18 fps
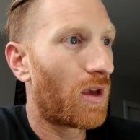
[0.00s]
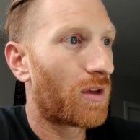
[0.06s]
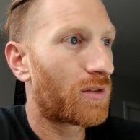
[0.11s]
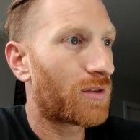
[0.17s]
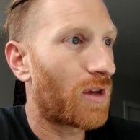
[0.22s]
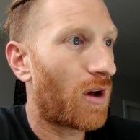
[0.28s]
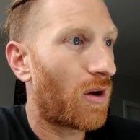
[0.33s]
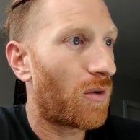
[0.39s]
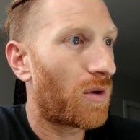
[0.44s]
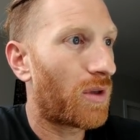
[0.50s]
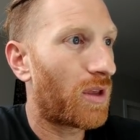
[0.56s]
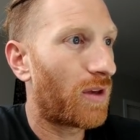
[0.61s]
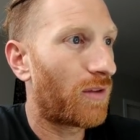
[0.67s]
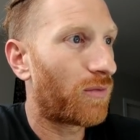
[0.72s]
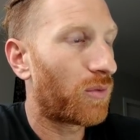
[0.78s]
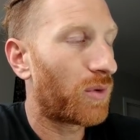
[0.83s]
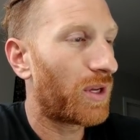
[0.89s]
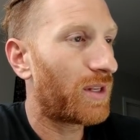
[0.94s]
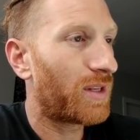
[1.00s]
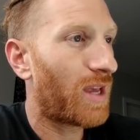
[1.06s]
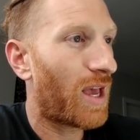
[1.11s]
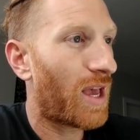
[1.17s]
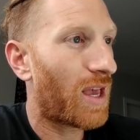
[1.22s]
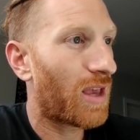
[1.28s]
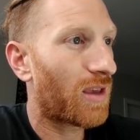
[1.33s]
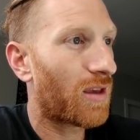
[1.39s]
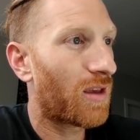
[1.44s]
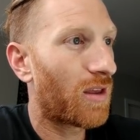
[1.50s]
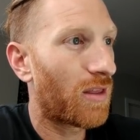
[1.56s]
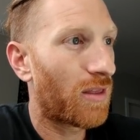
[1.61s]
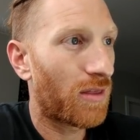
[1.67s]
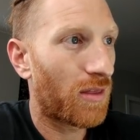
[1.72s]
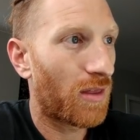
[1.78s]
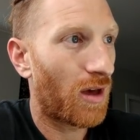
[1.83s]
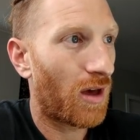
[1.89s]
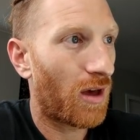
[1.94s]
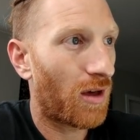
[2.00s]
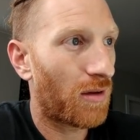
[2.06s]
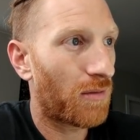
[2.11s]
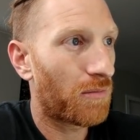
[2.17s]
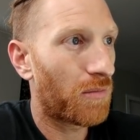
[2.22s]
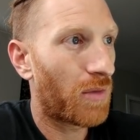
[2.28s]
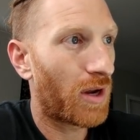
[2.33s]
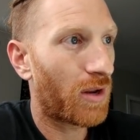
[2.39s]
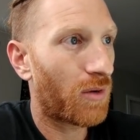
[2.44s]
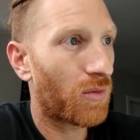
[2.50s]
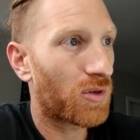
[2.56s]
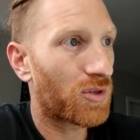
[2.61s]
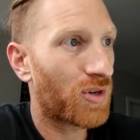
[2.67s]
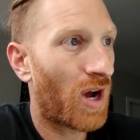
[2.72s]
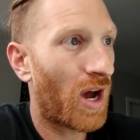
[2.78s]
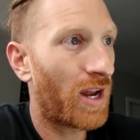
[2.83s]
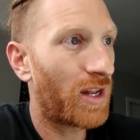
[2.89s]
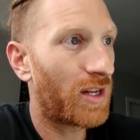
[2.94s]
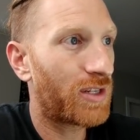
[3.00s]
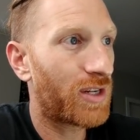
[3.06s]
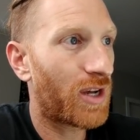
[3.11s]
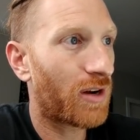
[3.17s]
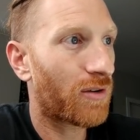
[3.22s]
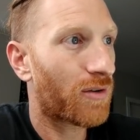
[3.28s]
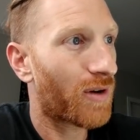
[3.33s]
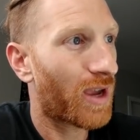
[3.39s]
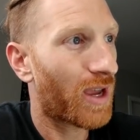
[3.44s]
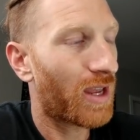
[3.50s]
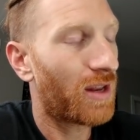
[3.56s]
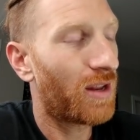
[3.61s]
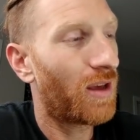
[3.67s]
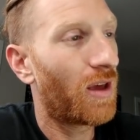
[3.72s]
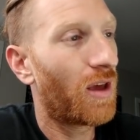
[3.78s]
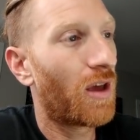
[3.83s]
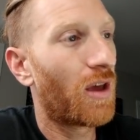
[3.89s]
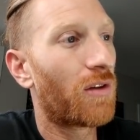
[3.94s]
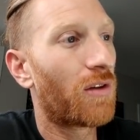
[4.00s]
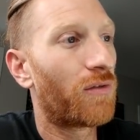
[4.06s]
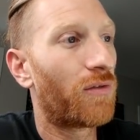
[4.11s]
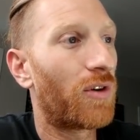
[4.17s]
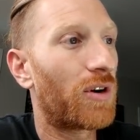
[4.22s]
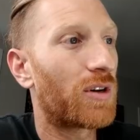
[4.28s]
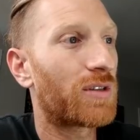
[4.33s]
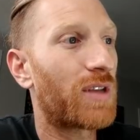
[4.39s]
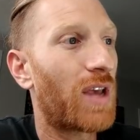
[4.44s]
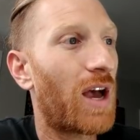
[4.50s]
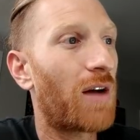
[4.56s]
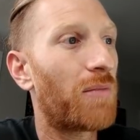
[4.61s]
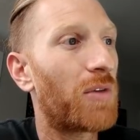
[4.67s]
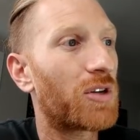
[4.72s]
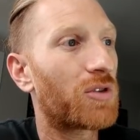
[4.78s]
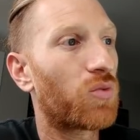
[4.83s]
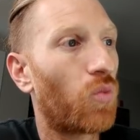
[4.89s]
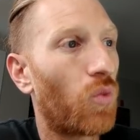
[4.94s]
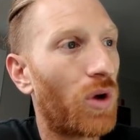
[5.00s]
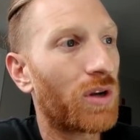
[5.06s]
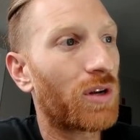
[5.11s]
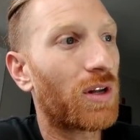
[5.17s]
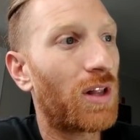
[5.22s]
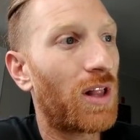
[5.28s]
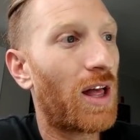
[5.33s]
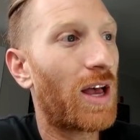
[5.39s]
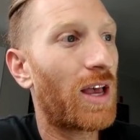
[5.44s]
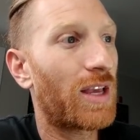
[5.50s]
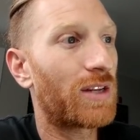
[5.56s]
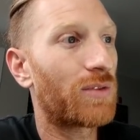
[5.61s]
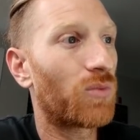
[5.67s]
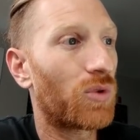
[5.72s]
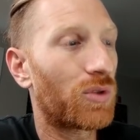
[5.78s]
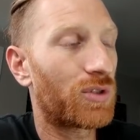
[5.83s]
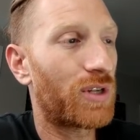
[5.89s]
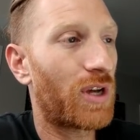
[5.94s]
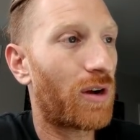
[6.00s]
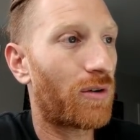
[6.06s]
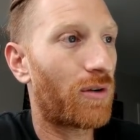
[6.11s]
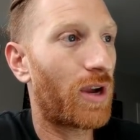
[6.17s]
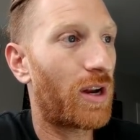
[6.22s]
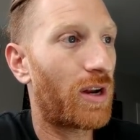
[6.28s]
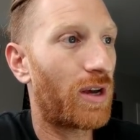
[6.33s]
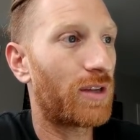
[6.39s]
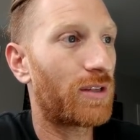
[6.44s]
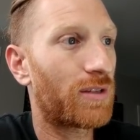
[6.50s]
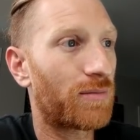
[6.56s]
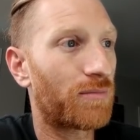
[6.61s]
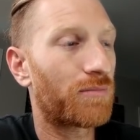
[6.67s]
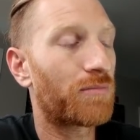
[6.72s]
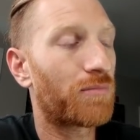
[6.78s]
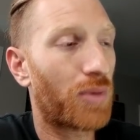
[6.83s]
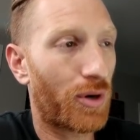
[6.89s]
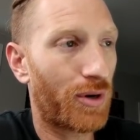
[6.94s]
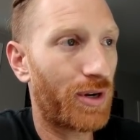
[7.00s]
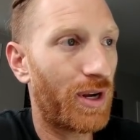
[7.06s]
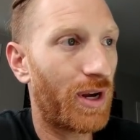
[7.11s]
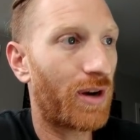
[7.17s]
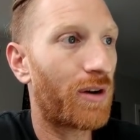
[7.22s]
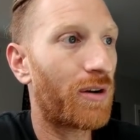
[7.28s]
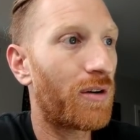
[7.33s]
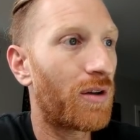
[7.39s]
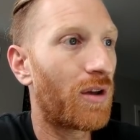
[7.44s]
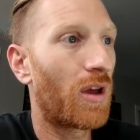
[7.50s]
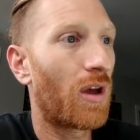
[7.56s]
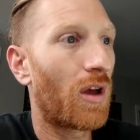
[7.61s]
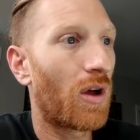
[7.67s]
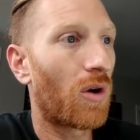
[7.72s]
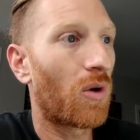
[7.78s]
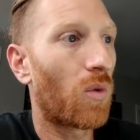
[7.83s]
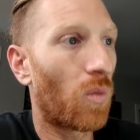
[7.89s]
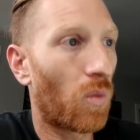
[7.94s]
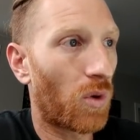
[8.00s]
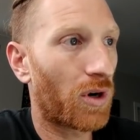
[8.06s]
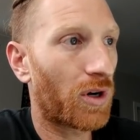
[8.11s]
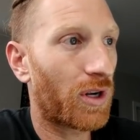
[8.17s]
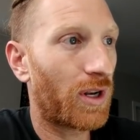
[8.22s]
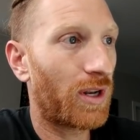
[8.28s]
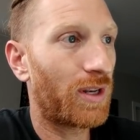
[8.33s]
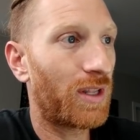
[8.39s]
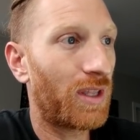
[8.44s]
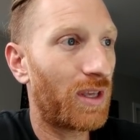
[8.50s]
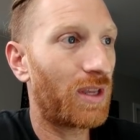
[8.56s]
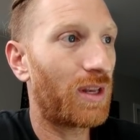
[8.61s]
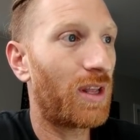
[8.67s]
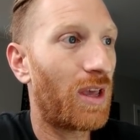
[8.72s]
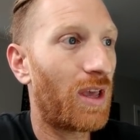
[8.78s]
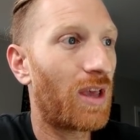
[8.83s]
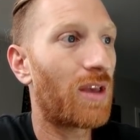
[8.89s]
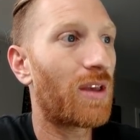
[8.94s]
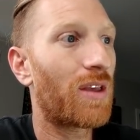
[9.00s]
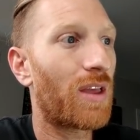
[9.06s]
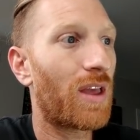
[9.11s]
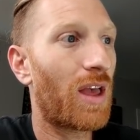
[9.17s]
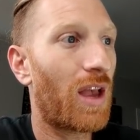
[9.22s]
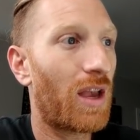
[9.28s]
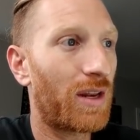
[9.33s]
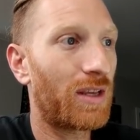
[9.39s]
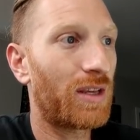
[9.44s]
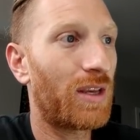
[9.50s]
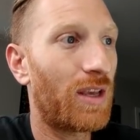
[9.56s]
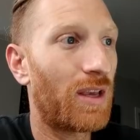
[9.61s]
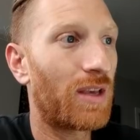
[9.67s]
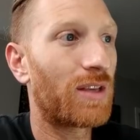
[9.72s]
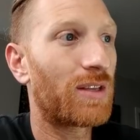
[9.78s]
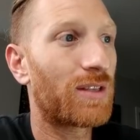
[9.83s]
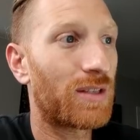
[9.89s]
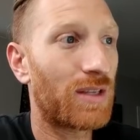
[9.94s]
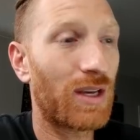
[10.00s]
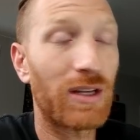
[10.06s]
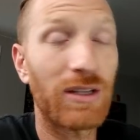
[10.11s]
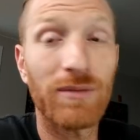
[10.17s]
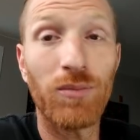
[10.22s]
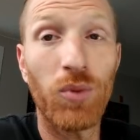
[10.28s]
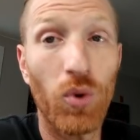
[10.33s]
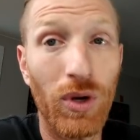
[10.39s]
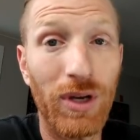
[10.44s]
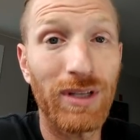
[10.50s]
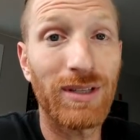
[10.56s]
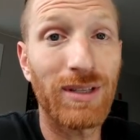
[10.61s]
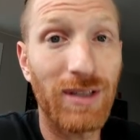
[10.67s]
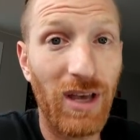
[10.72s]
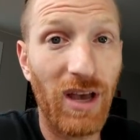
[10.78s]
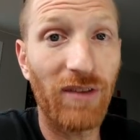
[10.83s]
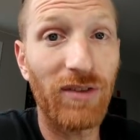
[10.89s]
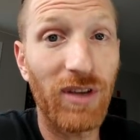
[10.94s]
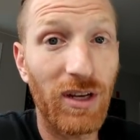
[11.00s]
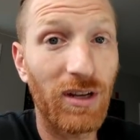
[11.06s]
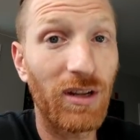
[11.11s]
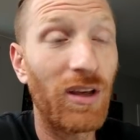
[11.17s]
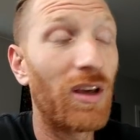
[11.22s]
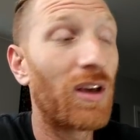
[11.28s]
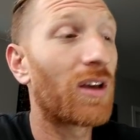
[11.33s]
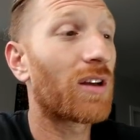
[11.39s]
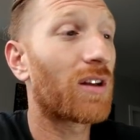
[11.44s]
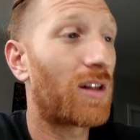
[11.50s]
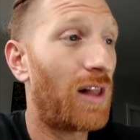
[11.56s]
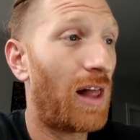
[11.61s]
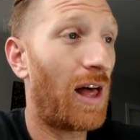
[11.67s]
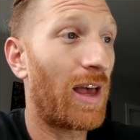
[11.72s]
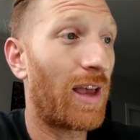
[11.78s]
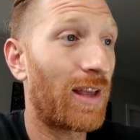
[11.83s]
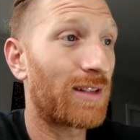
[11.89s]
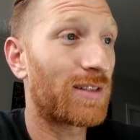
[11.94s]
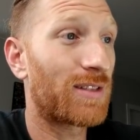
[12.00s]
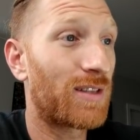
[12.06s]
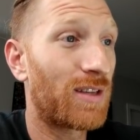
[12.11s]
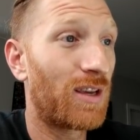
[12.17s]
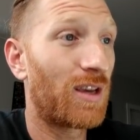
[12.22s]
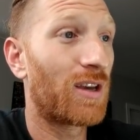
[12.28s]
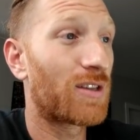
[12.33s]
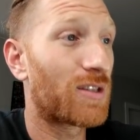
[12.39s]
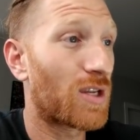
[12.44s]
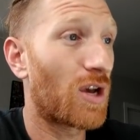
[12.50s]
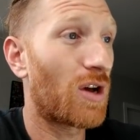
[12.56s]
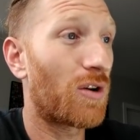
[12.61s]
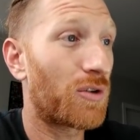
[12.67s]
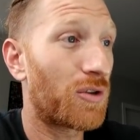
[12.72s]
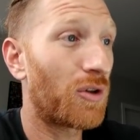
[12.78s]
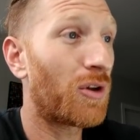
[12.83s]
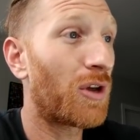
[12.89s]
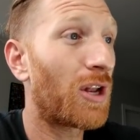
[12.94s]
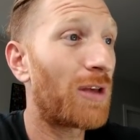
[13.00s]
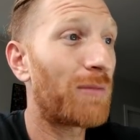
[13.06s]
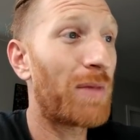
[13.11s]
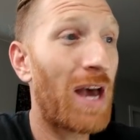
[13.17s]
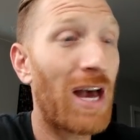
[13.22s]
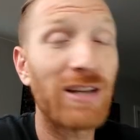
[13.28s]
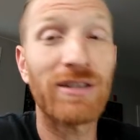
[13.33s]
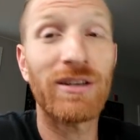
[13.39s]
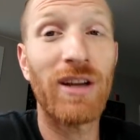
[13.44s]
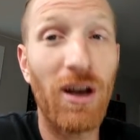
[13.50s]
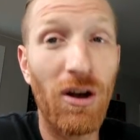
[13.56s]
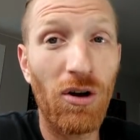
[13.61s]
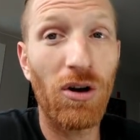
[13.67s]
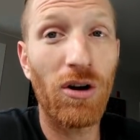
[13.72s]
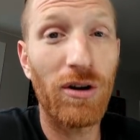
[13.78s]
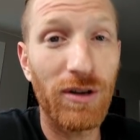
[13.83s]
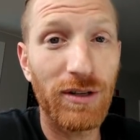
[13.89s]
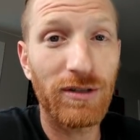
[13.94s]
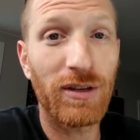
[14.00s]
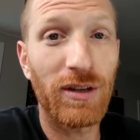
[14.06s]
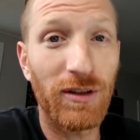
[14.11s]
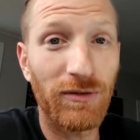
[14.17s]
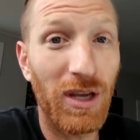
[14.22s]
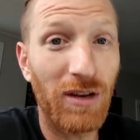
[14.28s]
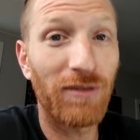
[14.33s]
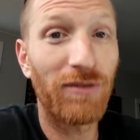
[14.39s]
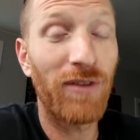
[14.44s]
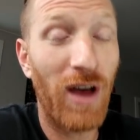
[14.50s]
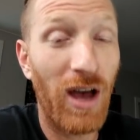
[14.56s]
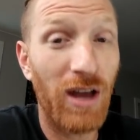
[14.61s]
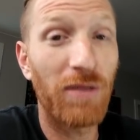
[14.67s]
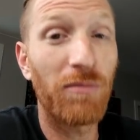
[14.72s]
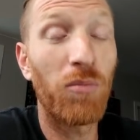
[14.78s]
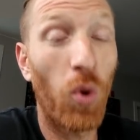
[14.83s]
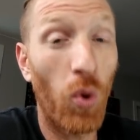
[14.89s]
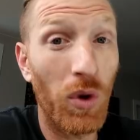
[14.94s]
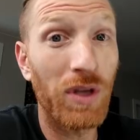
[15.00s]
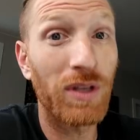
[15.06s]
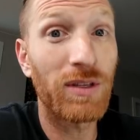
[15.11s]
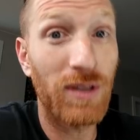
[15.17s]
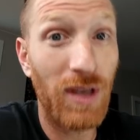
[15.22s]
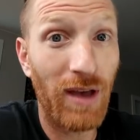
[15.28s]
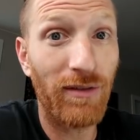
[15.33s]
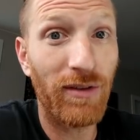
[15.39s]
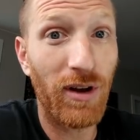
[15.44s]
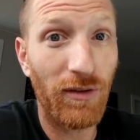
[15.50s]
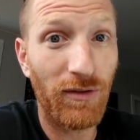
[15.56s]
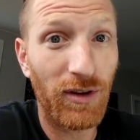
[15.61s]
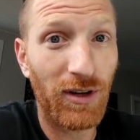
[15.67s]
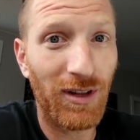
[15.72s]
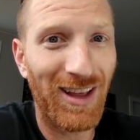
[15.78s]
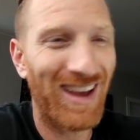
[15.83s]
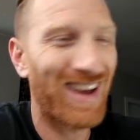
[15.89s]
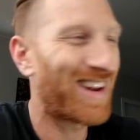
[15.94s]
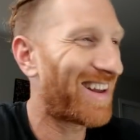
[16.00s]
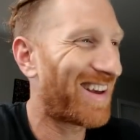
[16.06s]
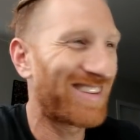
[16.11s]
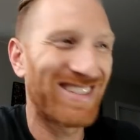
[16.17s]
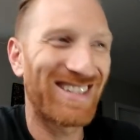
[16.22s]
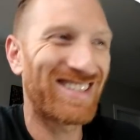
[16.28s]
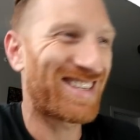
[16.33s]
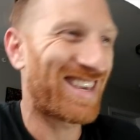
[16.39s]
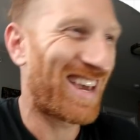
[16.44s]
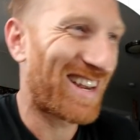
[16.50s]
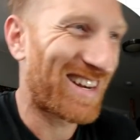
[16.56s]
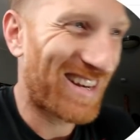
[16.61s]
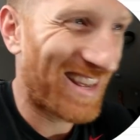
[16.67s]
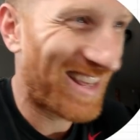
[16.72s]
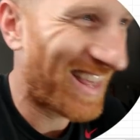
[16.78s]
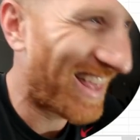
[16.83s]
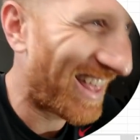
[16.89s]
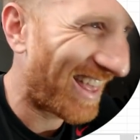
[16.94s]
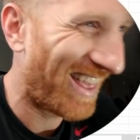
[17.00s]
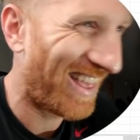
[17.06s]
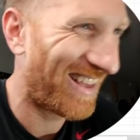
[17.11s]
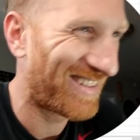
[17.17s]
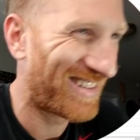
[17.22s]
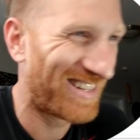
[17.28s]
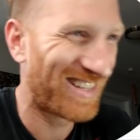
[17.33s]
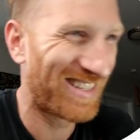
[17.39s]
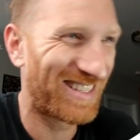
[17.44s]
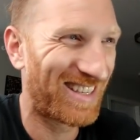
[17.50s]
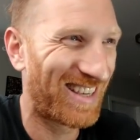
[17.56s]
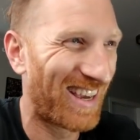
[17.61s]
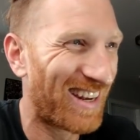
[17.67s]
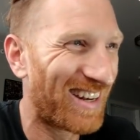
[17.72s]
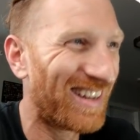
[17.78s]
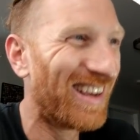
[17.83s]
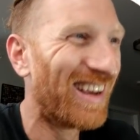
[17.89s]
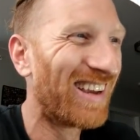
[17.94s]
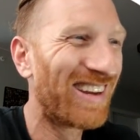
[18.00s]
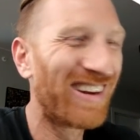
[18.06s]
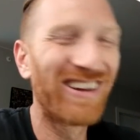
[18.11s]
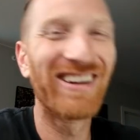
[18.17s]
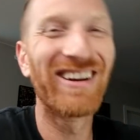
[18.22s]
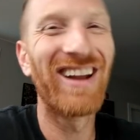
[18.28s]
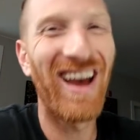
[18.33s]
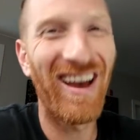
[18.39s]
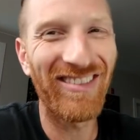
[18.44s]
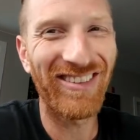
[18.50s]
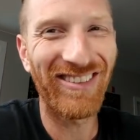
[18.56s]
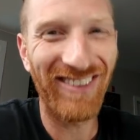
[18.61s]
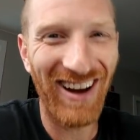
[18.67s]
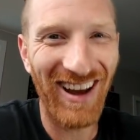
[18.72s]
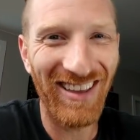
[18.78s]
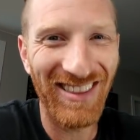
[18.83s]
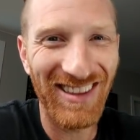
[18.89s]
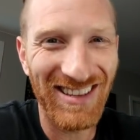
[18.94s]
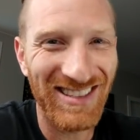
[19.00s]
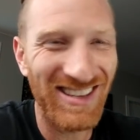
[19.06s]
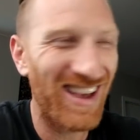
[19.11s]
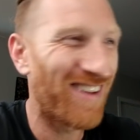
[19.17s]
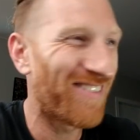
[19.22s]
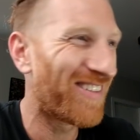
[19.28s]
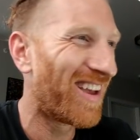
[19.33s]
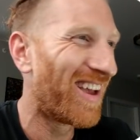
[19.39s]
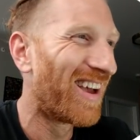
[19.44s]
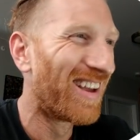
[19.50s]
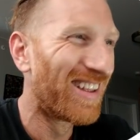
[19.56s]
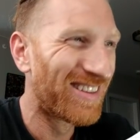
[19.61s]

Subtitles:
So if we take the money we're trying to generate versus how much one client will generate us per year, we're going to need 86.7 clients. So you can imagine how hard it's going to be to find 0.7 of a client. I'm just kidding. I'm just kidding. You're going to have to round this up